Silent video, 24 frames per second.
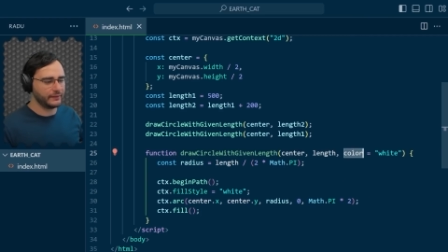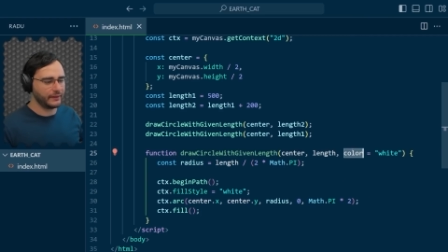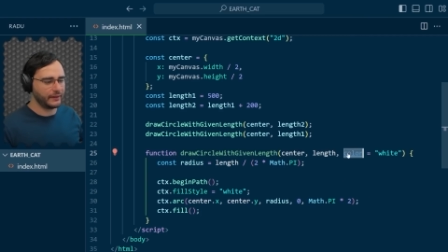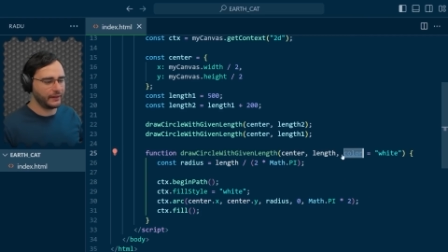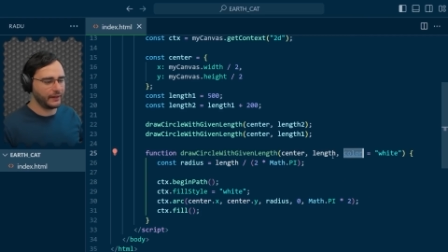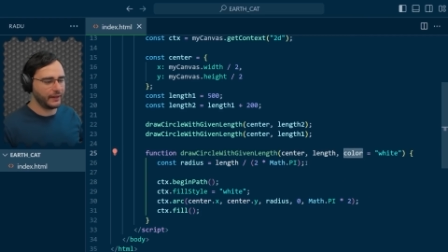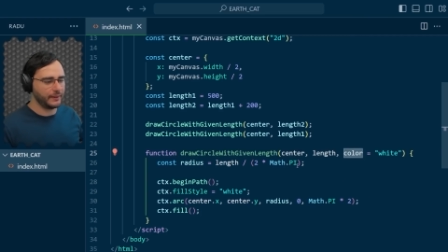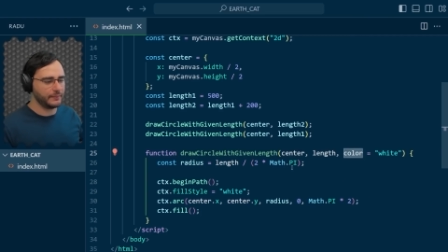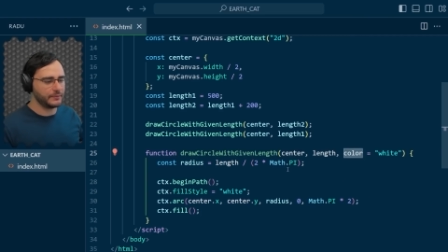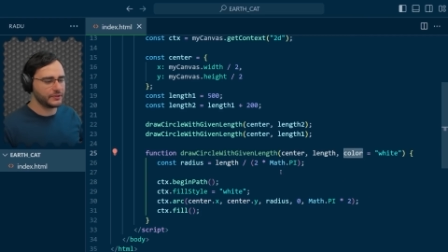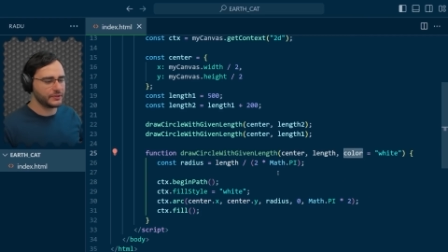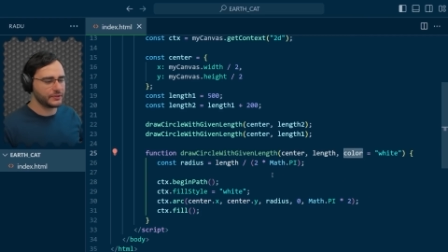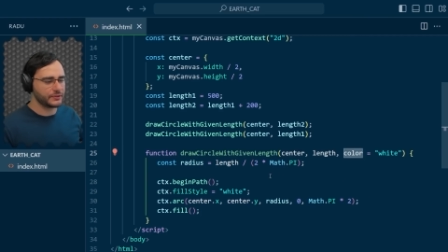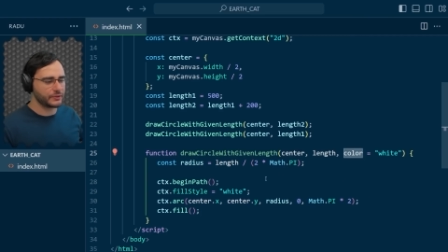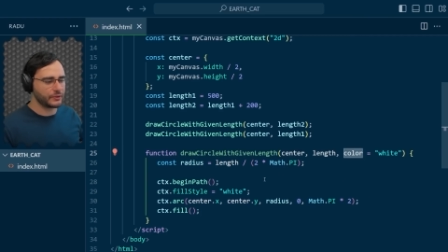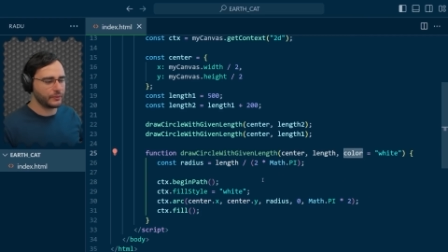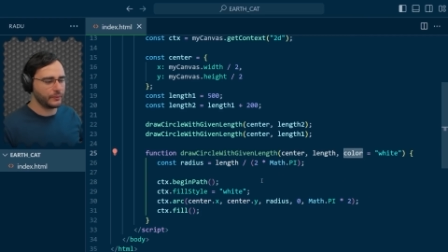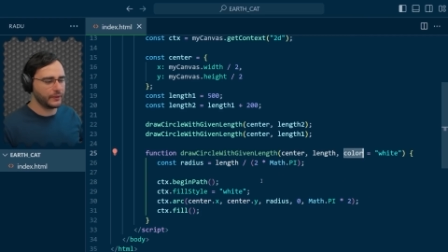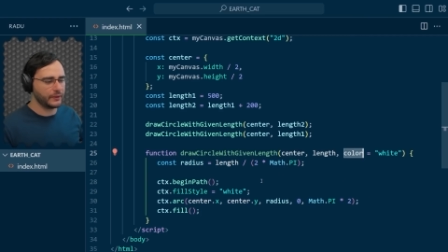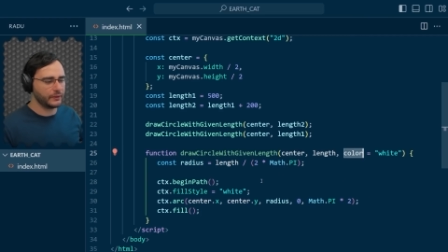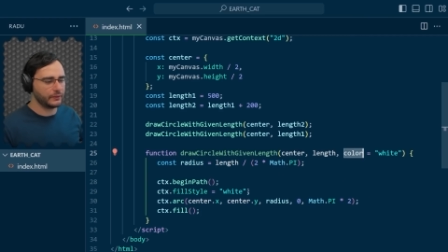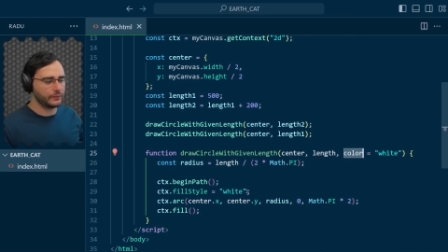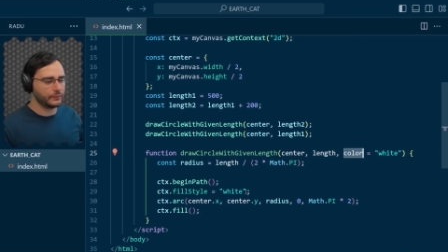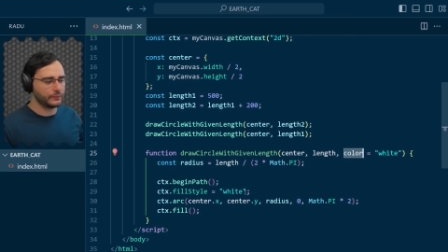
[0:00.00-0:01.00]
and I'm just
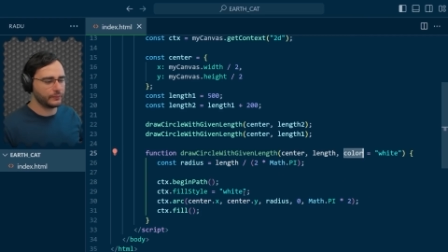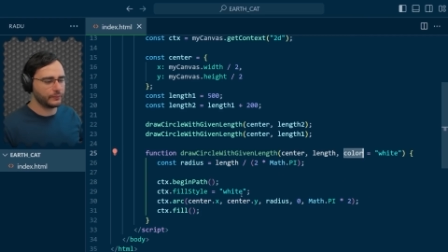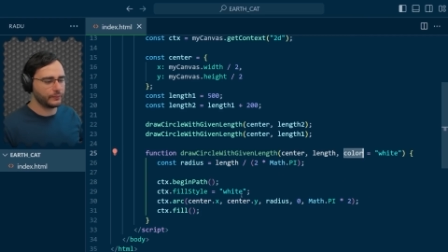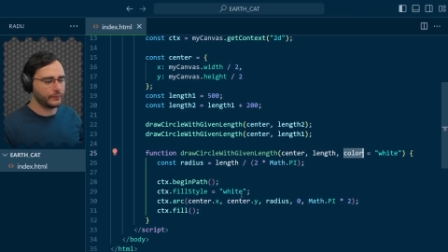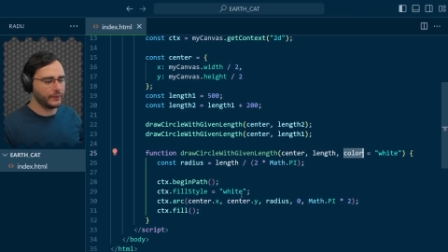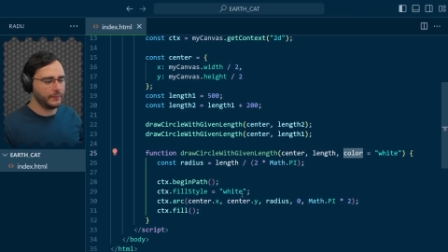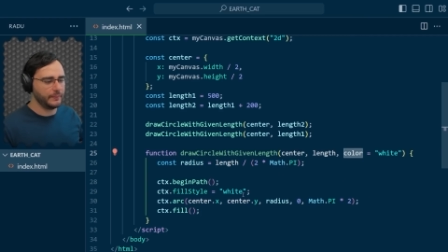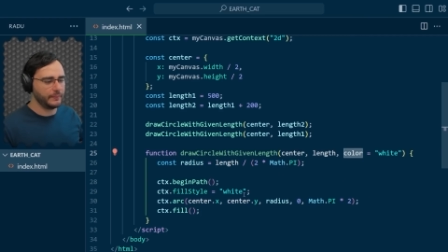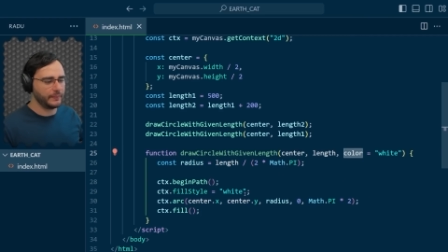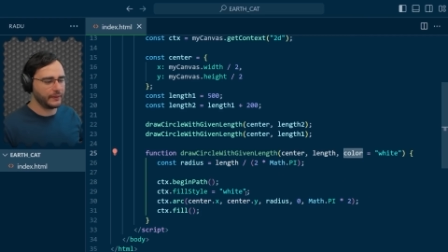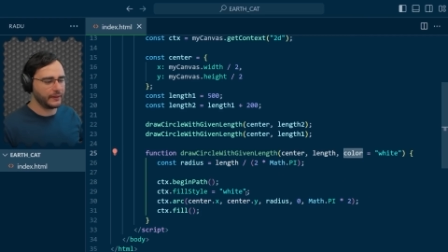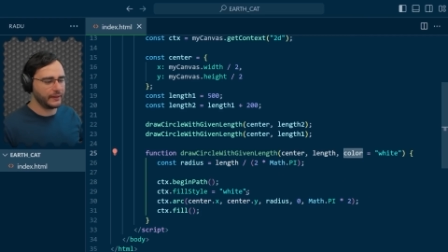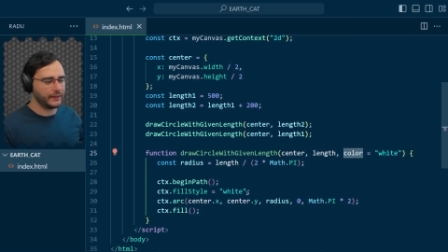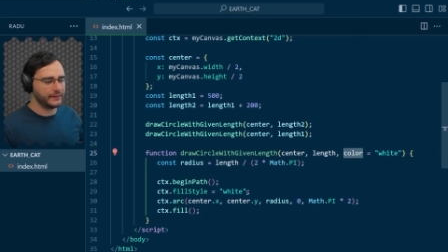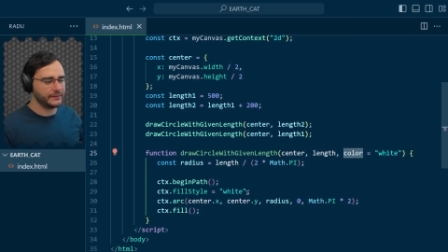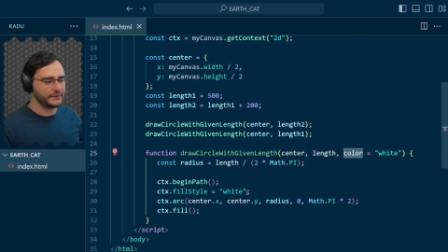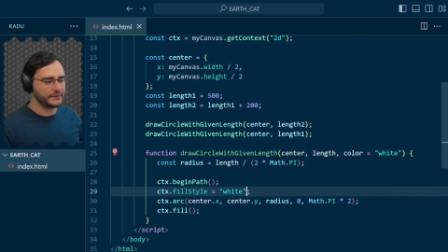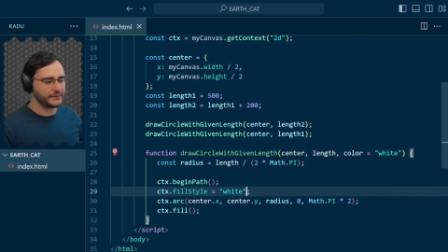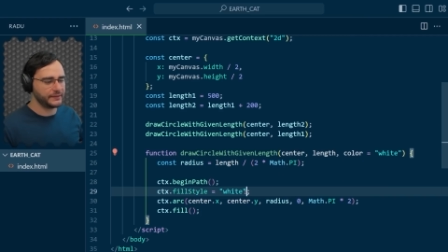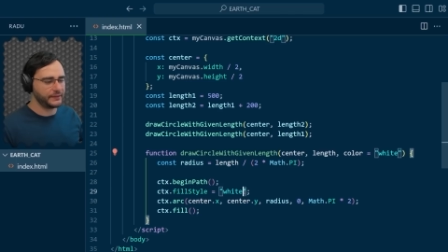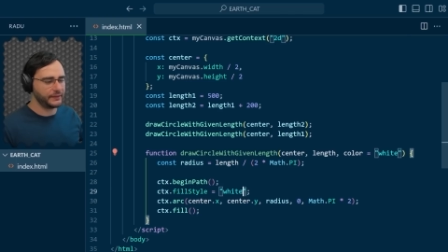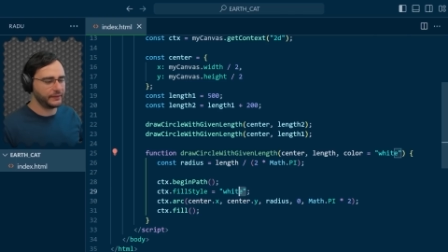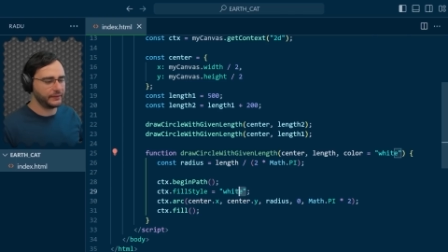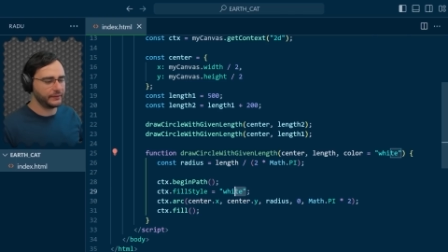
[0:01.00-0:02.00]
going to replace
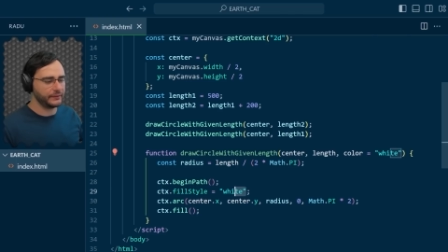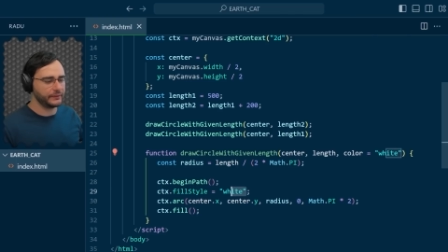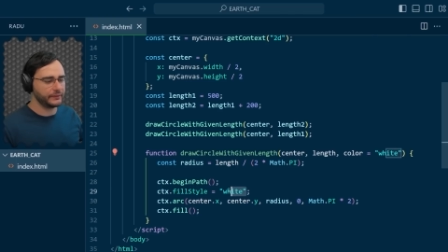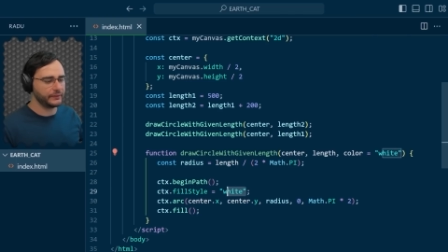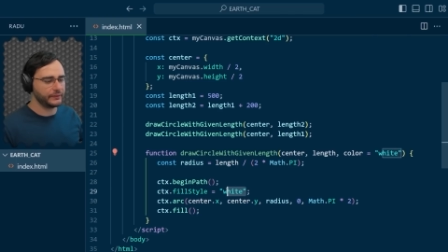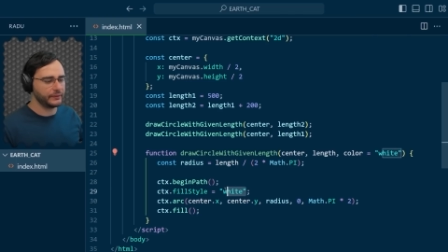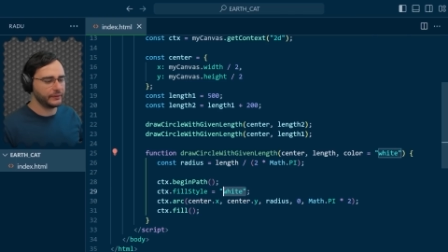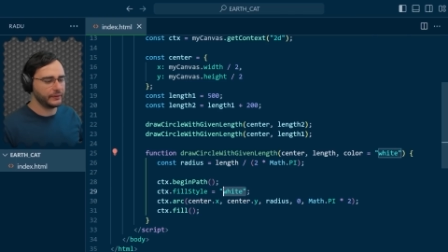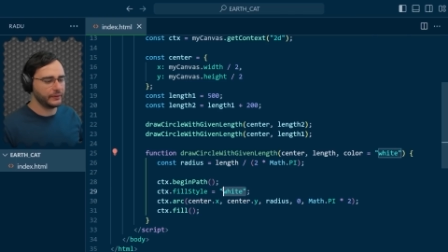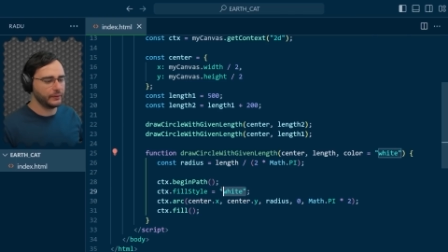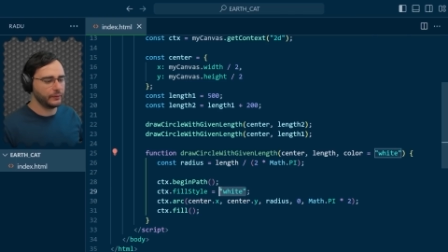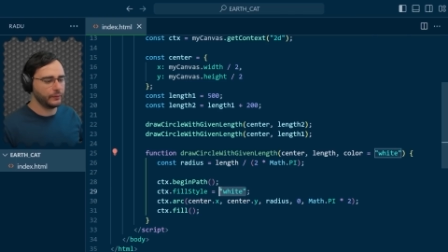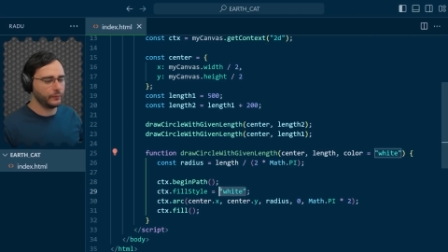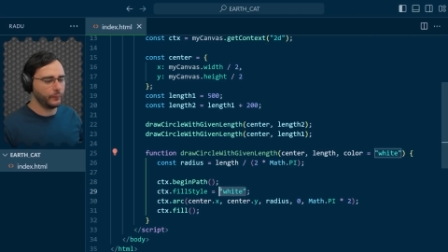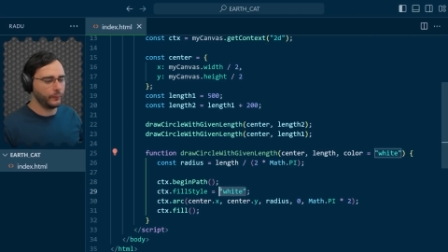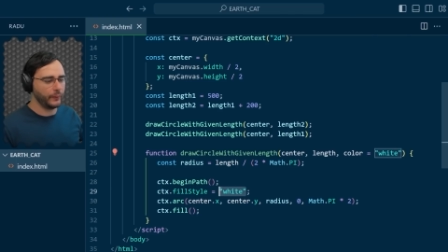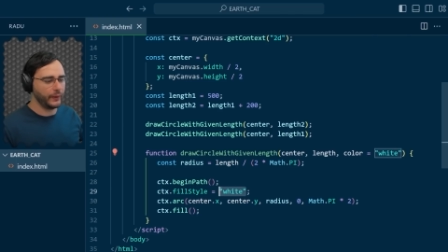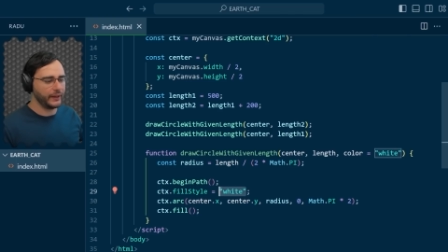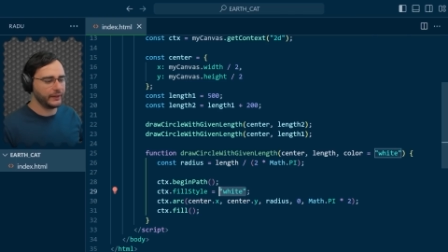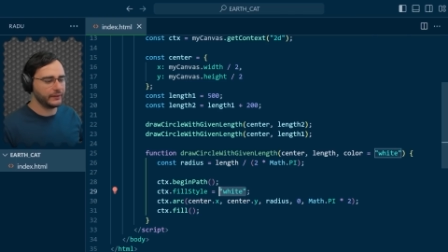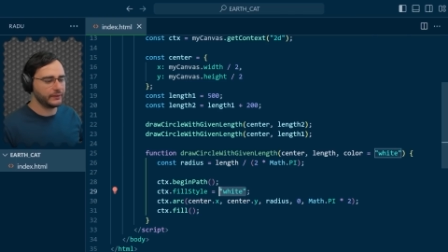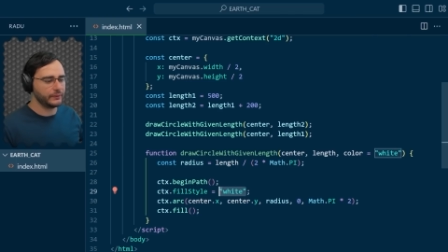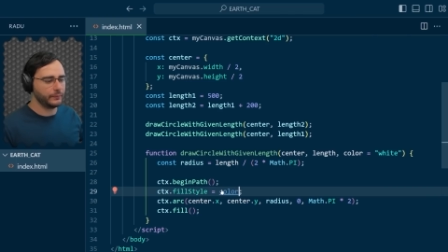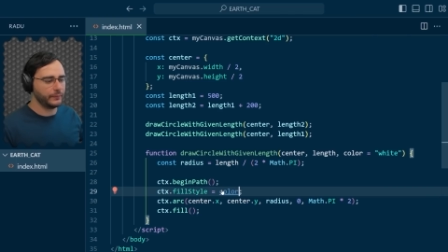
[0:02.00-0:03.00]
here
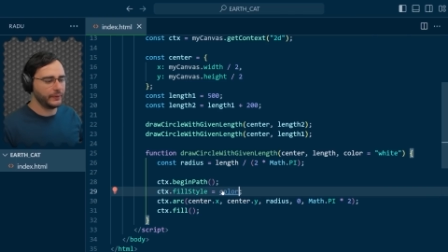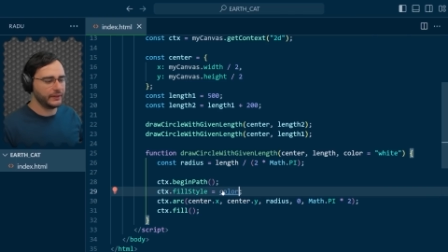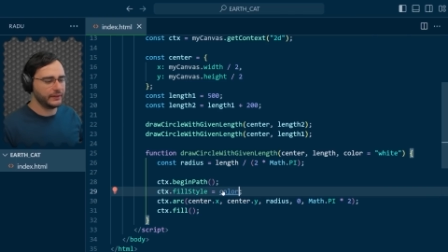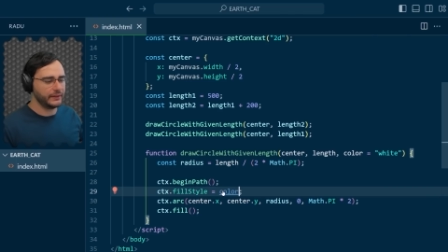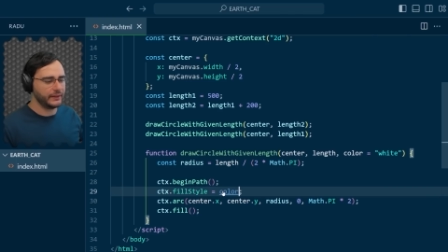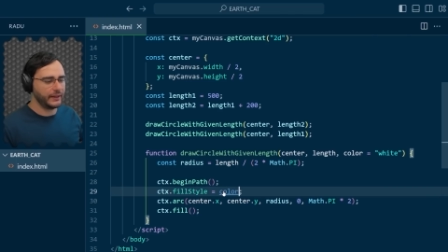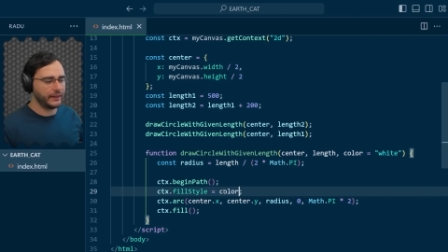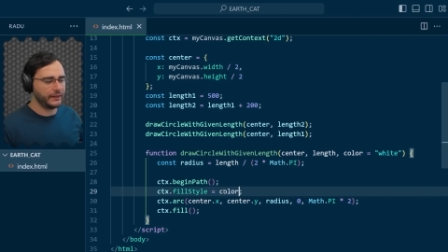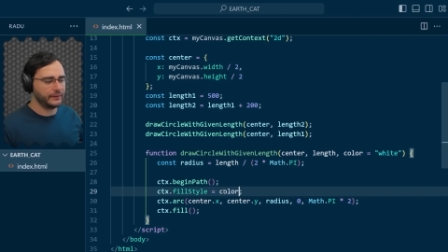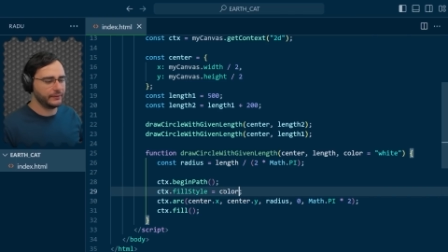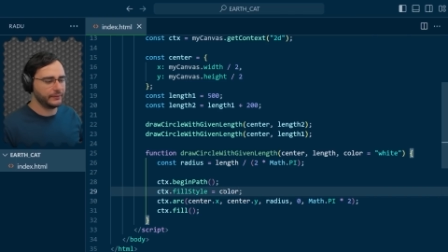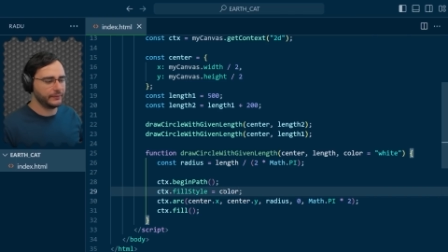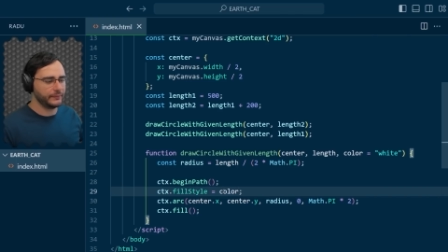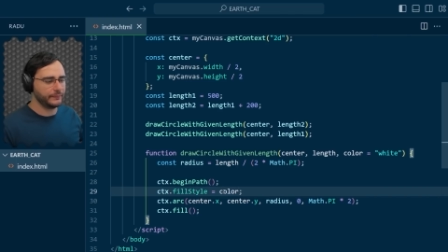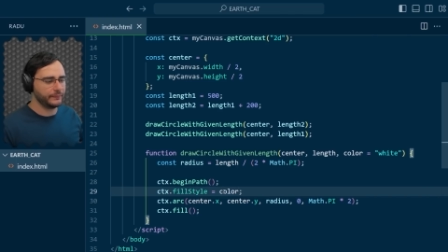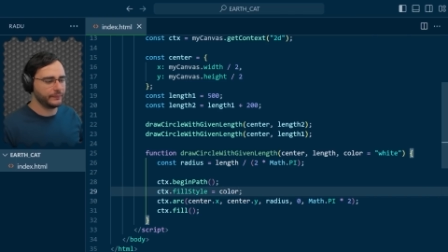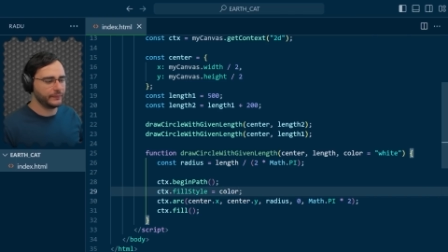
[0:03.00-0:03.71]
white with that.